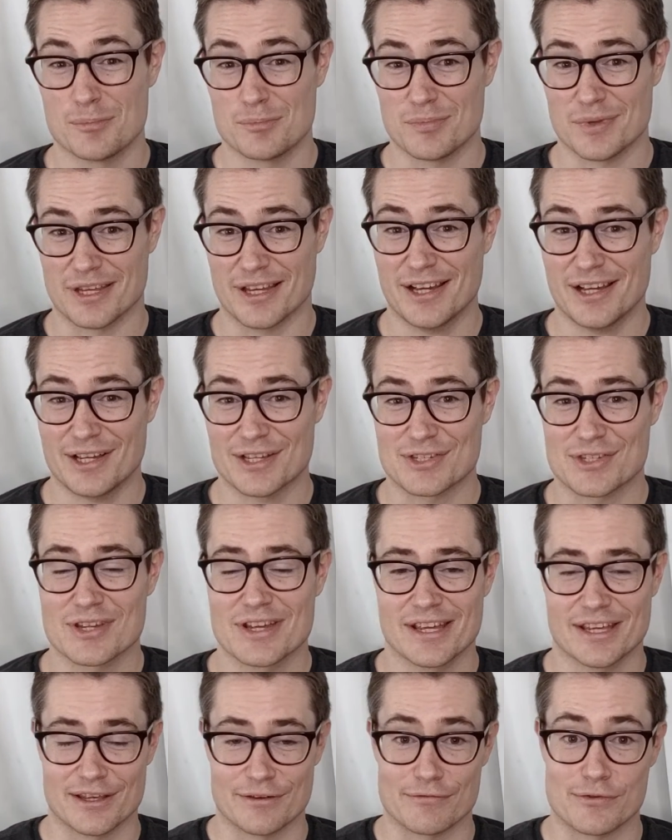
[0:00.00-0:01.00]

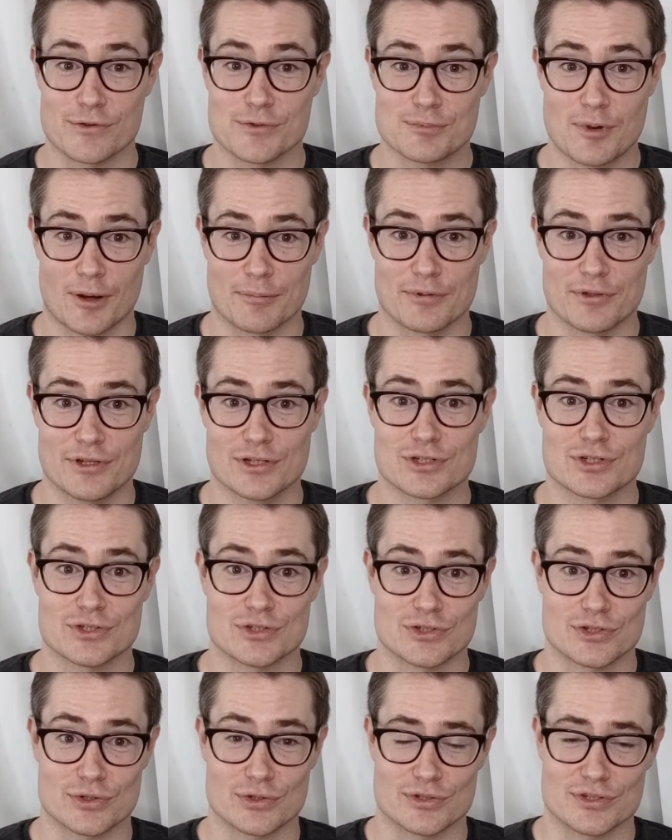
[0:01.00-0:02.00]
because if those
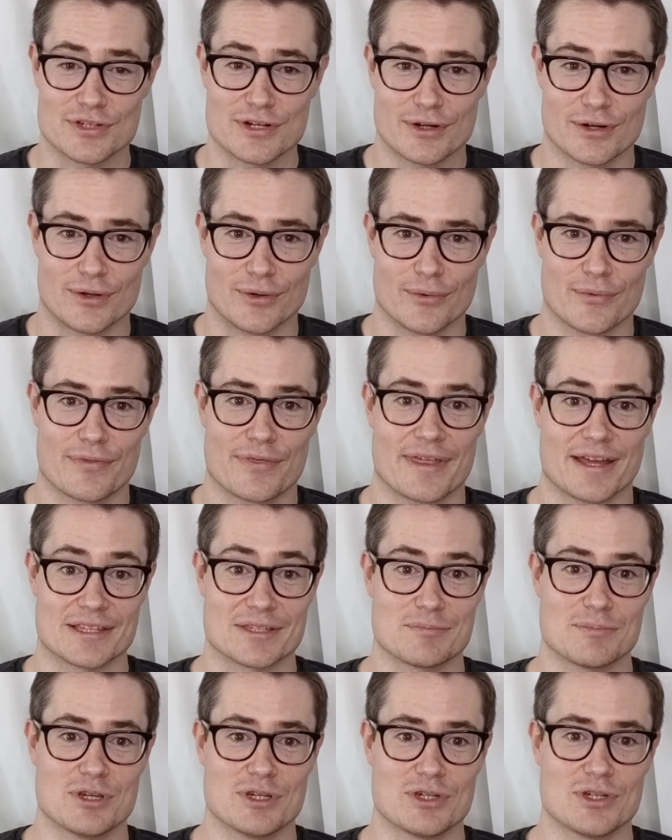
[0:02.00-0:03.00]
populations go to zero,
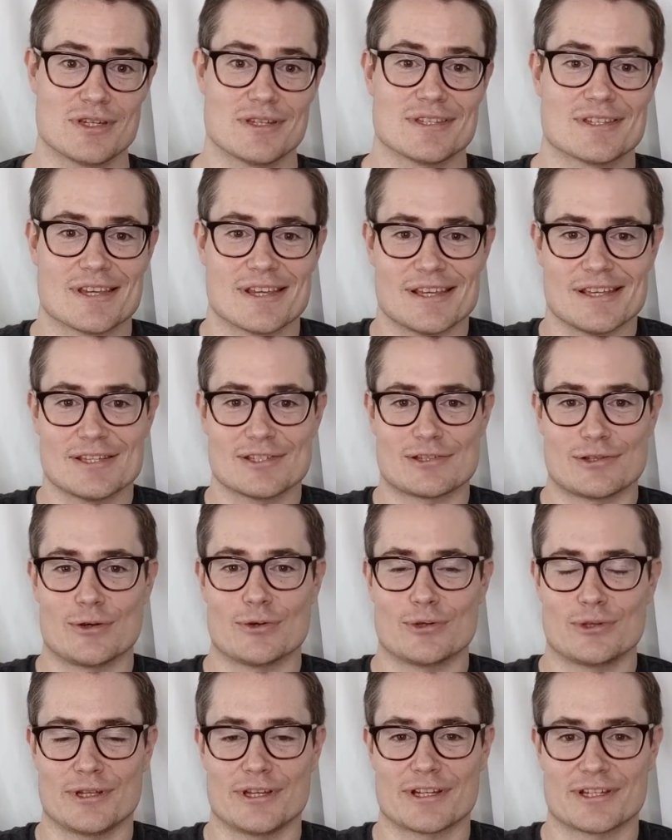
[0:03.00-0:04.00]
that species is
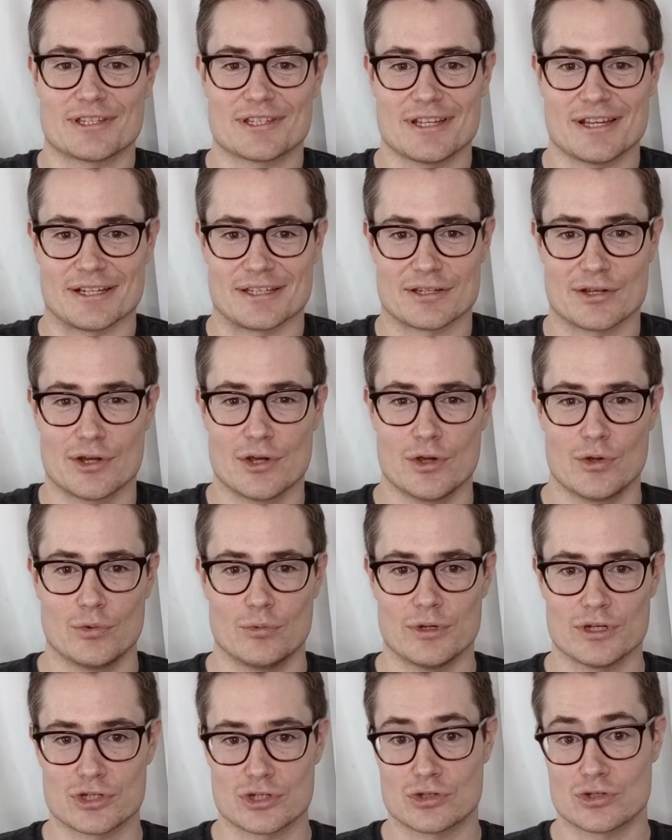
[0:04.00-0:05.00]
locally extinct,
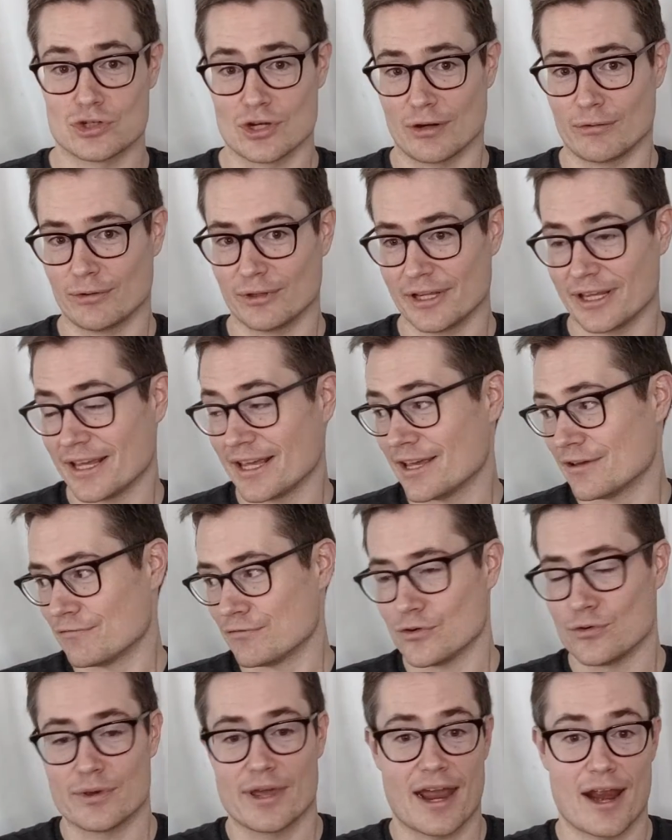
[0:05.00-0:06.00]
which generally,
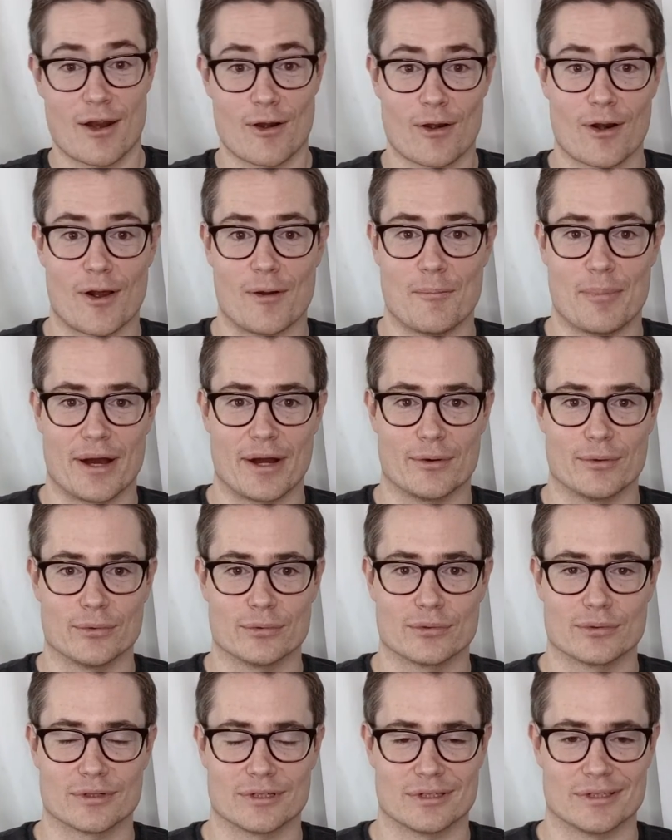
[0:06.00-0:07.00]
if you care about